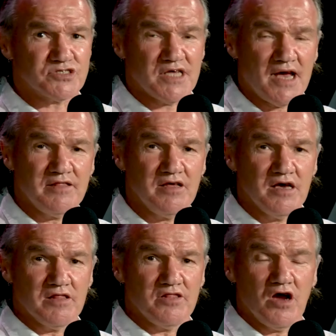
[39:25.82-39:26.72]
And
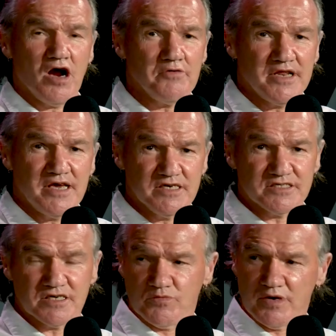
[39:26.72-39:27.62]
the irony
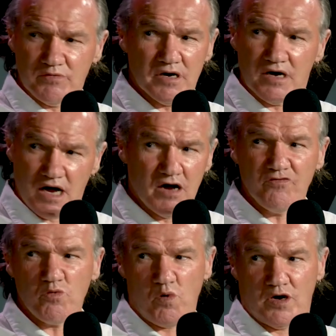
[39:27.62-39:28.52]
is that we were
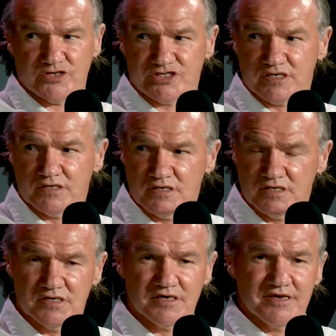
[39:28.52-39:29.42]
overwashed.
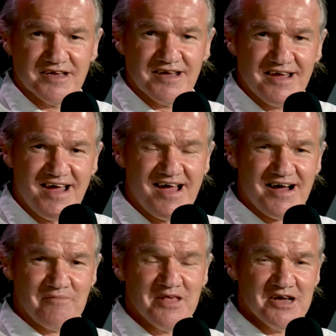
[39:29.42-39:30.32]

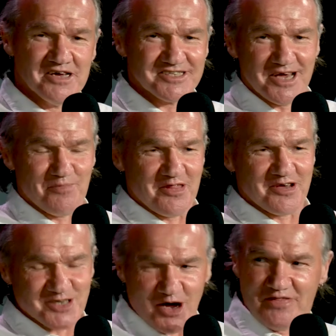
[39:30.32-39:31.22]
um, so by the
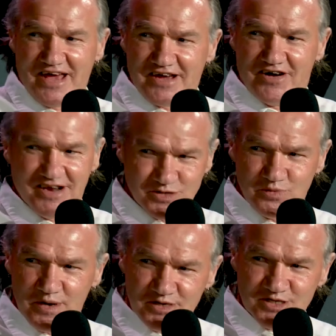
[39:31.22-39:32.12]
time they got us,
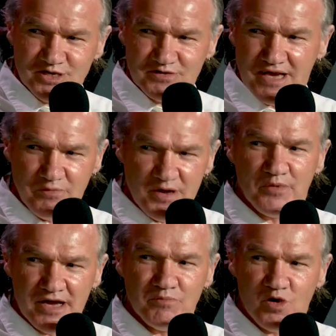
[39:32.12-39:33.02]
we were, you know, we'd
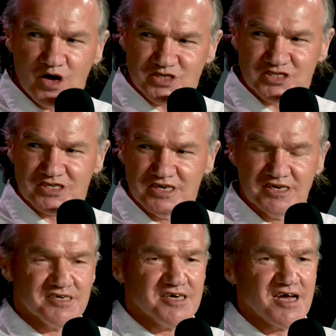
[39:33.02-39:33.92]
been washed
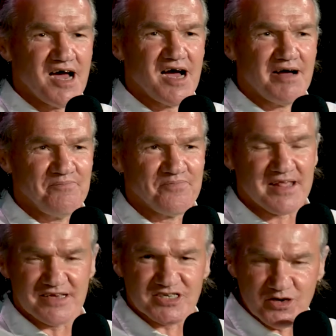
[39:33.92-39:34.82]
um,
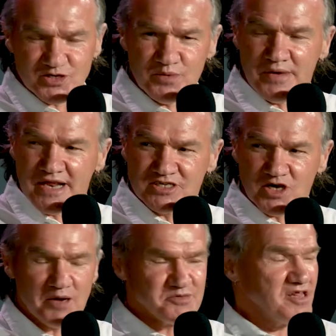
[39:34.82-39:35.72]
so too many
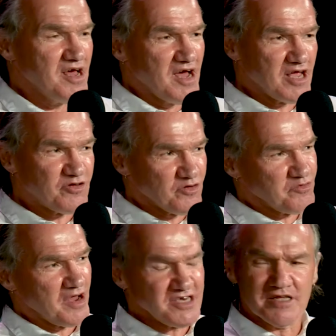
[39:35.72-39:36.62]
times. And it's,
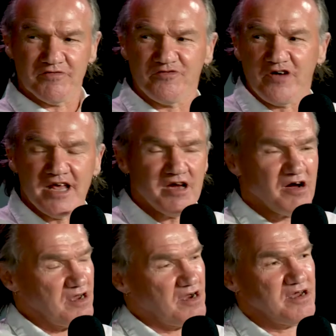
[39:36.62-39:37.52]
isn't that funny?
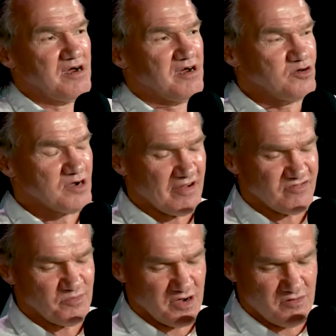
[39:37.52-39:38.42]
I, I, I look
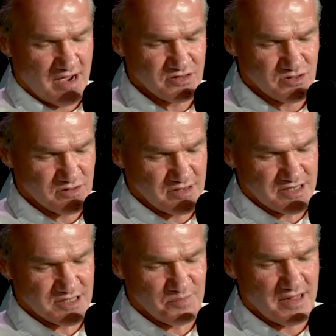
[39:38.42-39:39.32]
after my granddaughter,
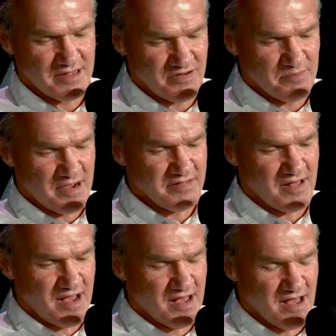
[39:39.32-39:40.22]
Isabel, every
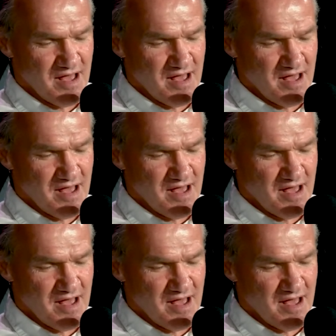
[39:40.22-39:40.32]
Monday.